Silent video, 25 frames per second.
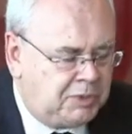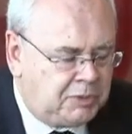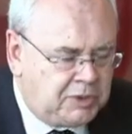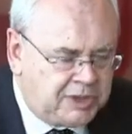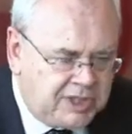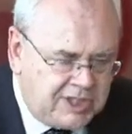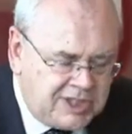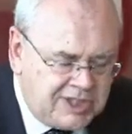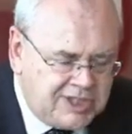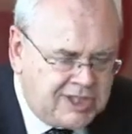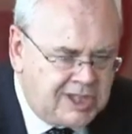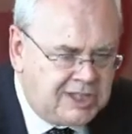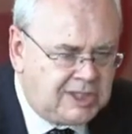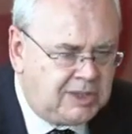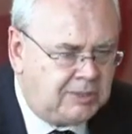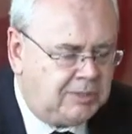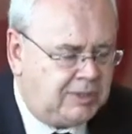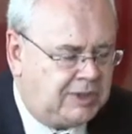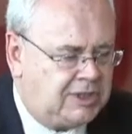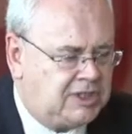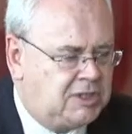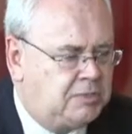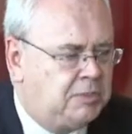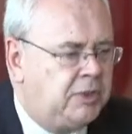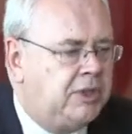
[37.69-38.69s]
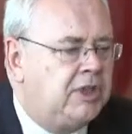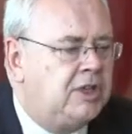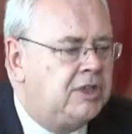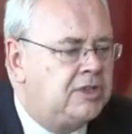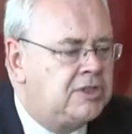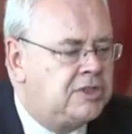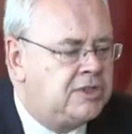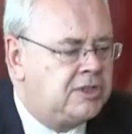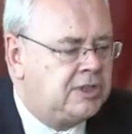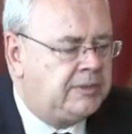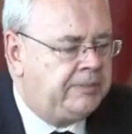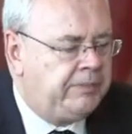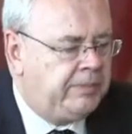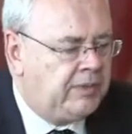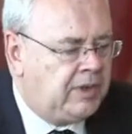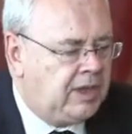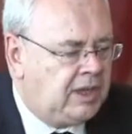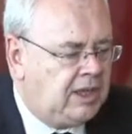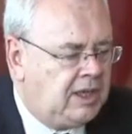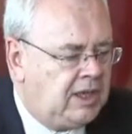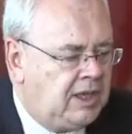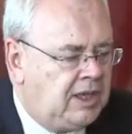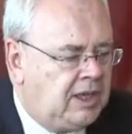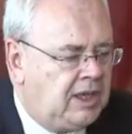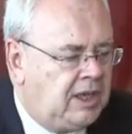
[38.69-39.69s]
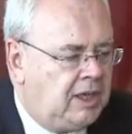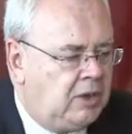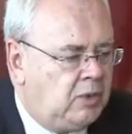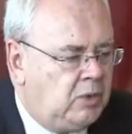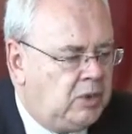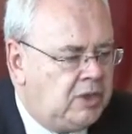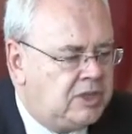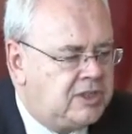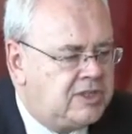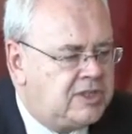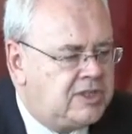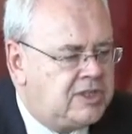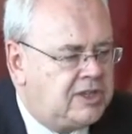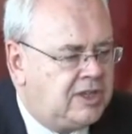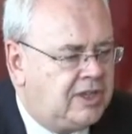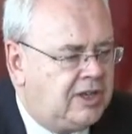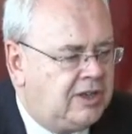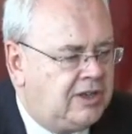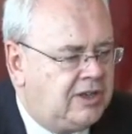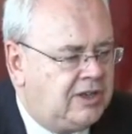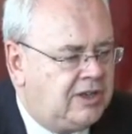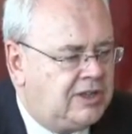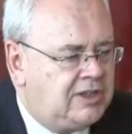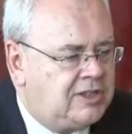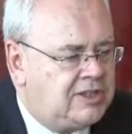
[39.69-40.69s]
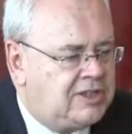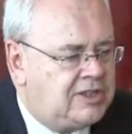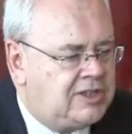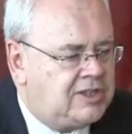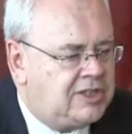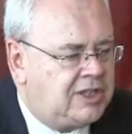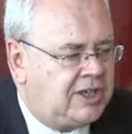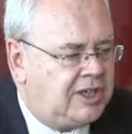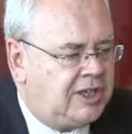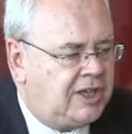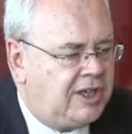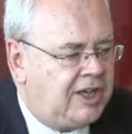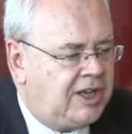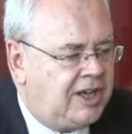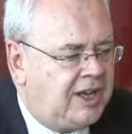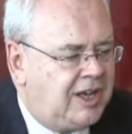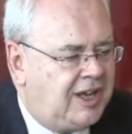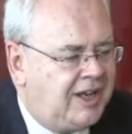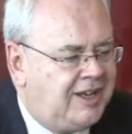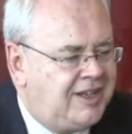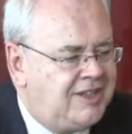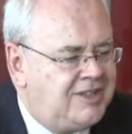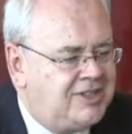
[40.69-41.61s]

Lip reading: But what I said in my speech was that